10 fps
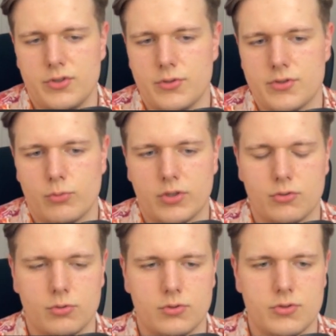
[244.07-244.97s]
the rook
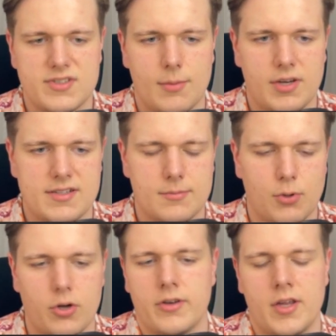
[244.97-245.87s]
to stabilize the
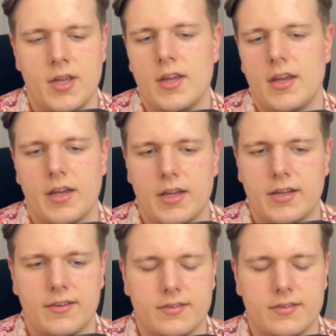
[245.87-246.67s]
pawn. And